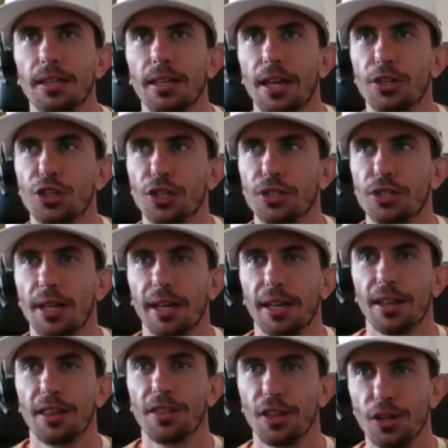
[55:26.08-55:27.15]
and just like
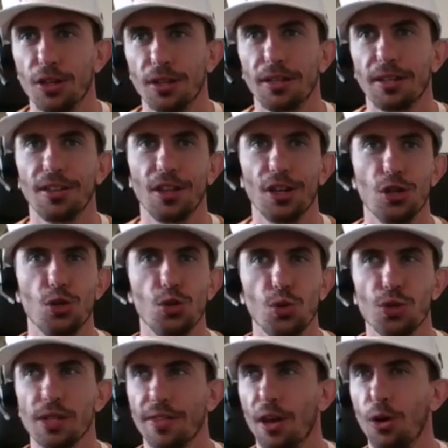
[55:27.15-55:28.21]
the the
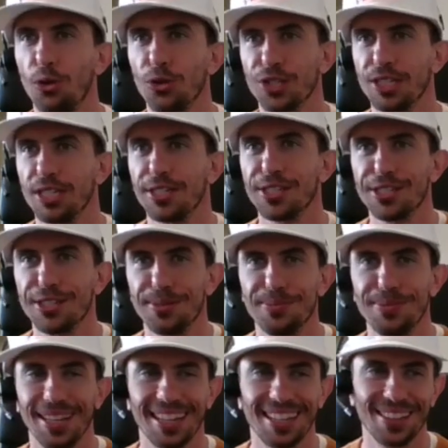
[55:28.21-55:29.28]
news and the whole system,
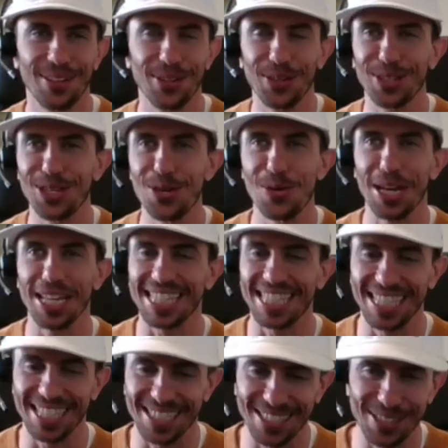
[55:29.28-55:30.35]
like the whole U S
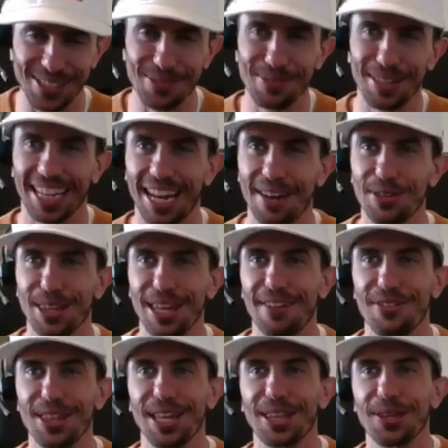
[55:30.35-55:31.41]
system, like everything
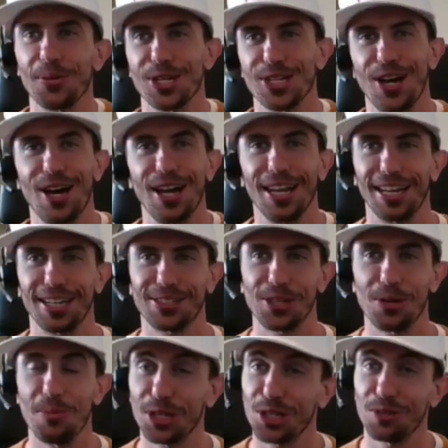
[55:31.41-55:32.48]
everything that we're taught, like
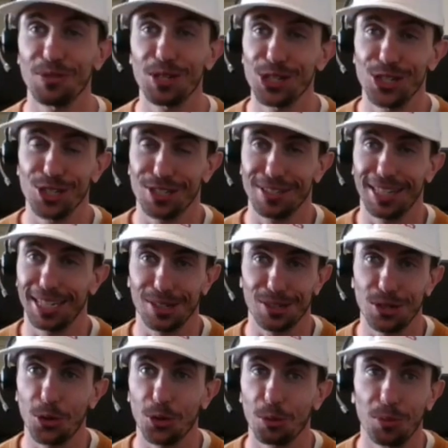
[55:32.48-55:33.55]
so much of it is just like
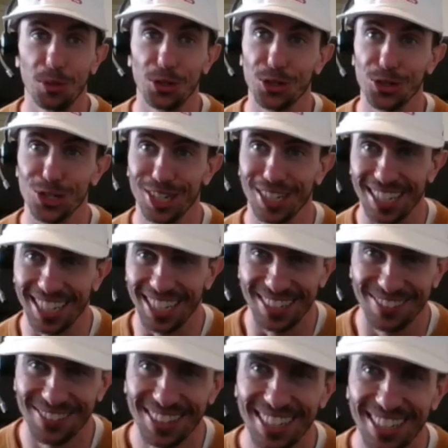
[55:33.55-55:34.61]
total bullshit.
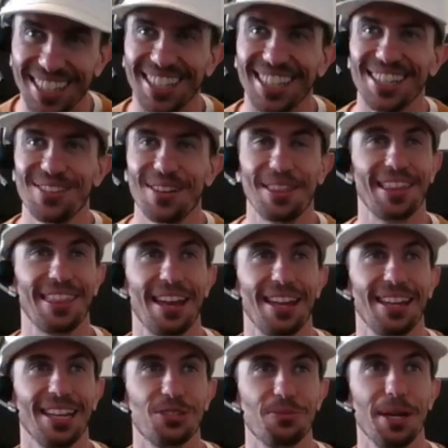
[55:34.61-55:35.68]
So I think
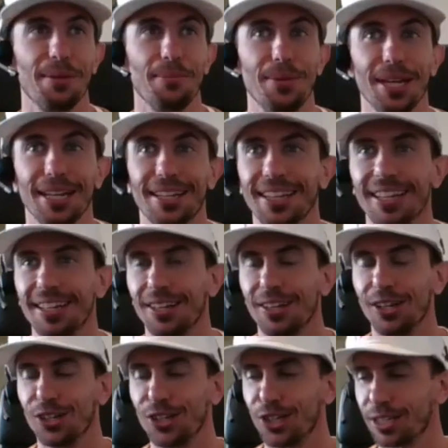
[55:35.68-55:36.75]
that it's been a big,
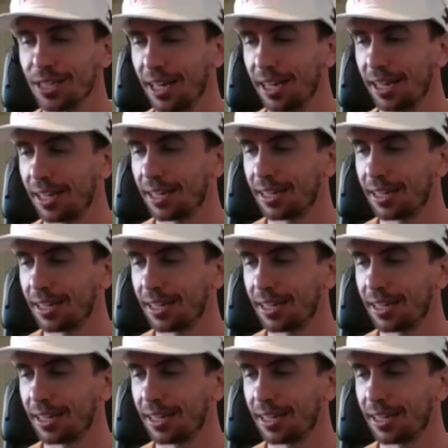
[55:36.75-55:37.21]
just like